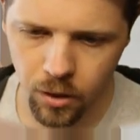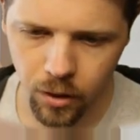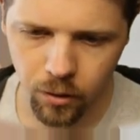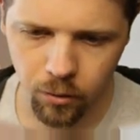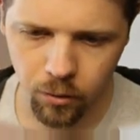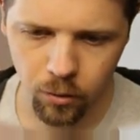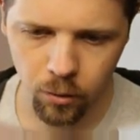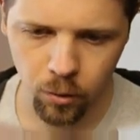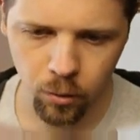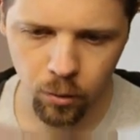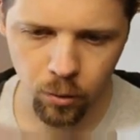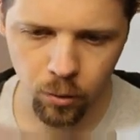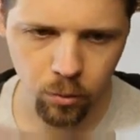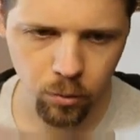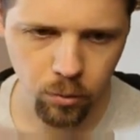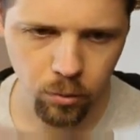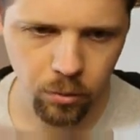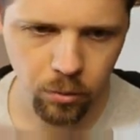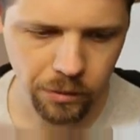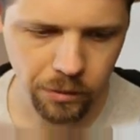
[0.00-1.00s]
I don't
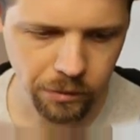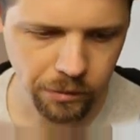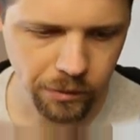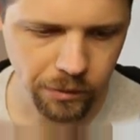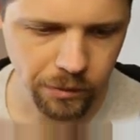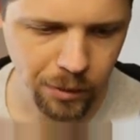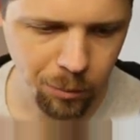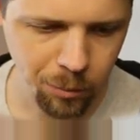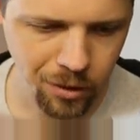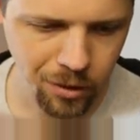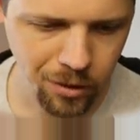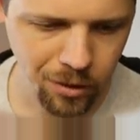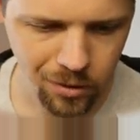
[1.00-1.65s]
know if anybody's